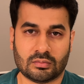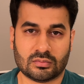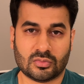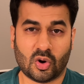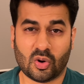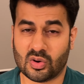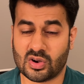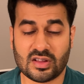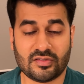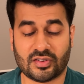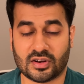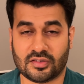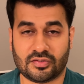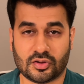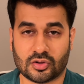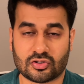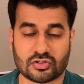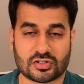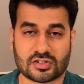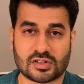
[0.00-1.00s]
Or even if
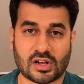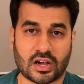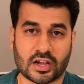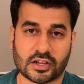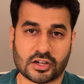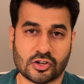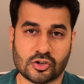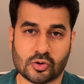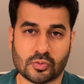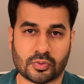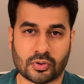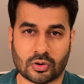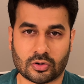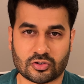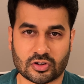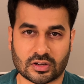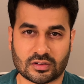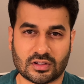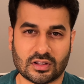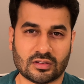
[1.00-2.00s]
you're just starting a new project,